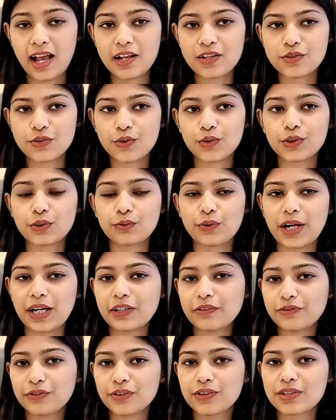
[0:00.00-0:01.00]
So the
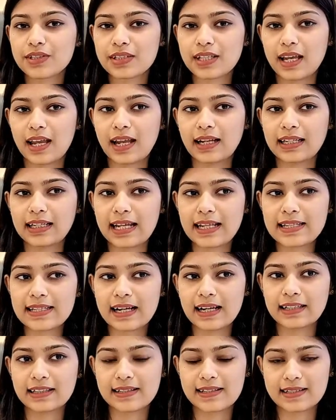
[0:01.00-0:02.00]
very first thing, let's
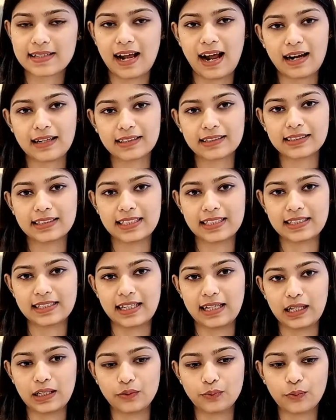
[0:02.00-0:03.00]
understand in
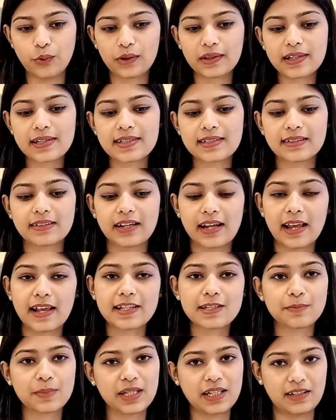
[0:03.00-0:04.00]
detail what is
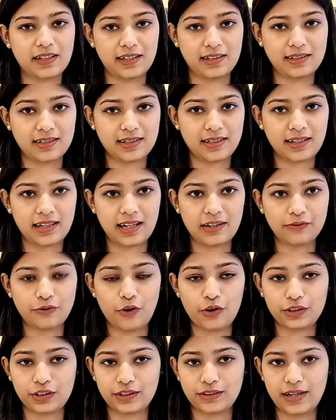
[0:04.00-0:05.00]
grace period
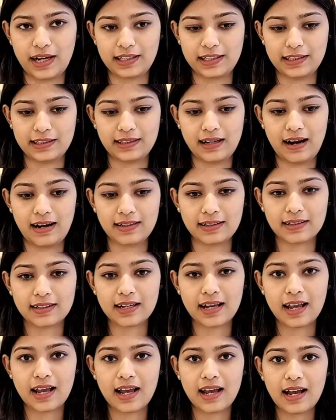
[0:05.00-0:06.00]
for the credit card.
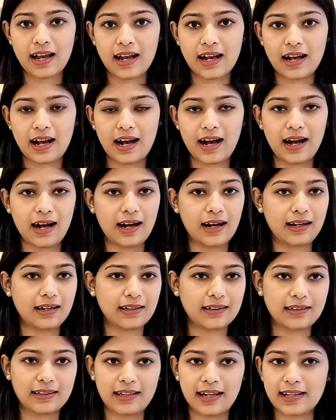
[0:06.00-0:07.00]

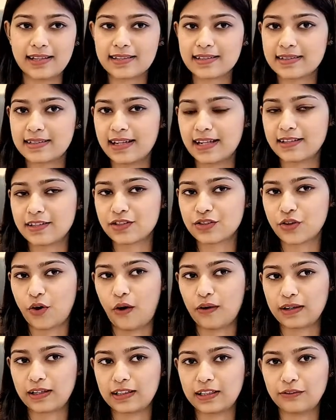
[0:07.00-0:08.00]
Let's
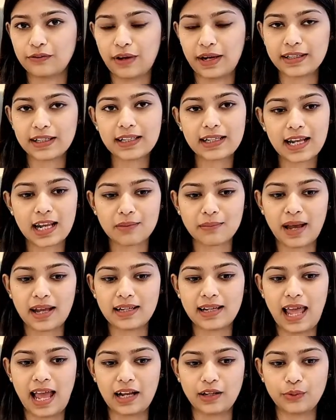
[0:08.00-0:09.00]
talk in a very
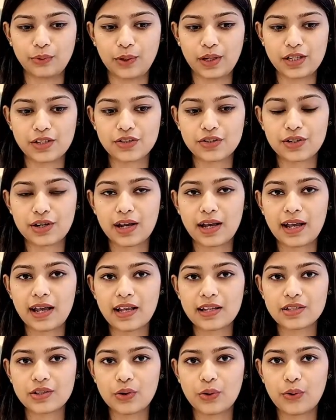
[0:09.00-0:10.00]
layman language.
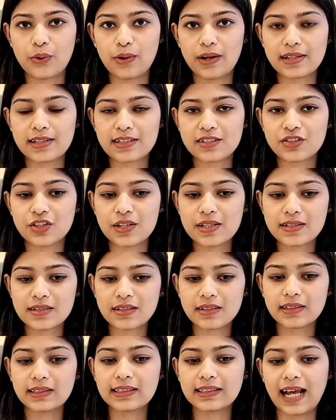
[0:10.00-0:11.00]
So it's
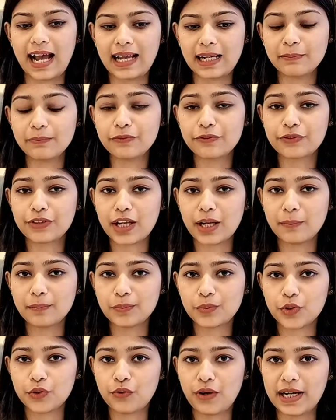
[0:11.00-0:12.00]
just a time frame
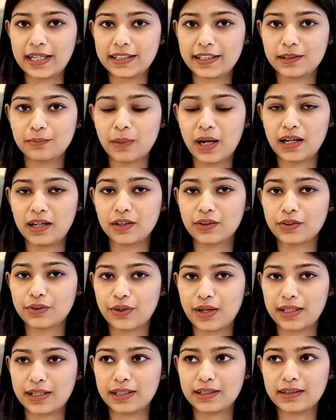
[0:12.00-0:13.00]
provided by a
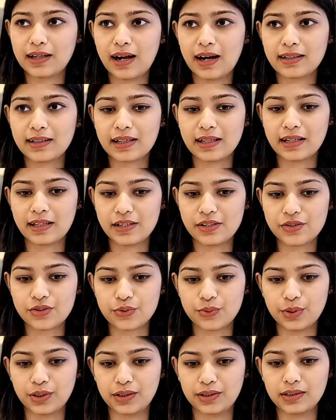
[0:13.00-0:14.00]
credit card
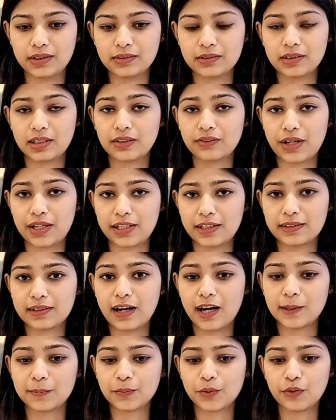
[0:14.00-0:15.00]
issuer, the credit
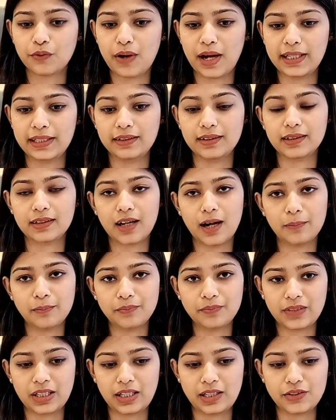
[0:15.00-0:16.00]
card provider
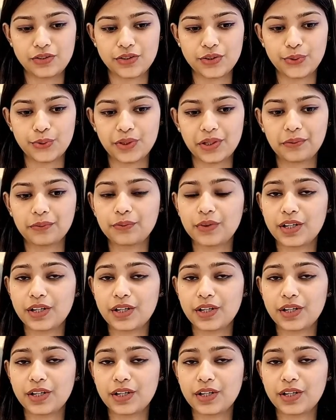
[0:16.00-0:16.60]
company, during